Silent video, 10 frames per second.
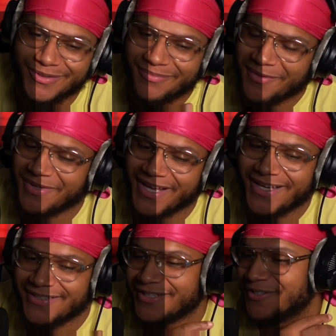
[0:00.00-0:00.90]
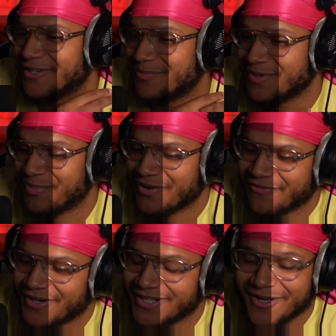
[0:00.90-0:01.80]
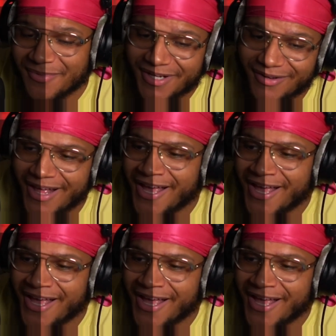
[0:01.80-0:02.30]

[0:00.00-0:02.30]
Maybe not though. That would be pretty fucked up. I ain't gonna lie.